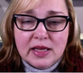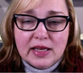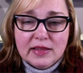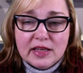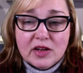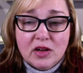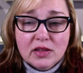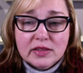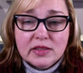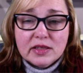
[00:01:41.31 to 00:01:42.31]
and they
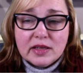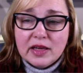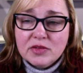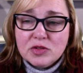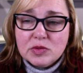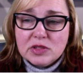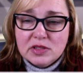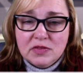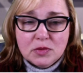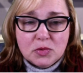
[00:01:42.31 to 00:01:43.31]
call it accounts
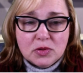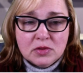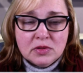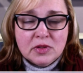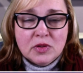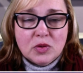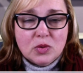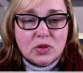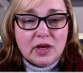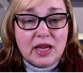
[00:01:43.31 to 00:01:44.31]
receivable,
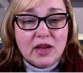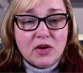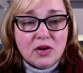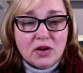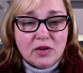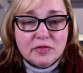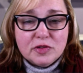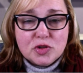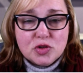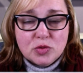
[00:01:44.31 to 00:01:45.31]
or AR
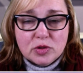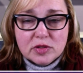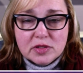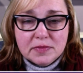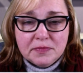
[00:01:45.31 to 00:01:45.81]
for short.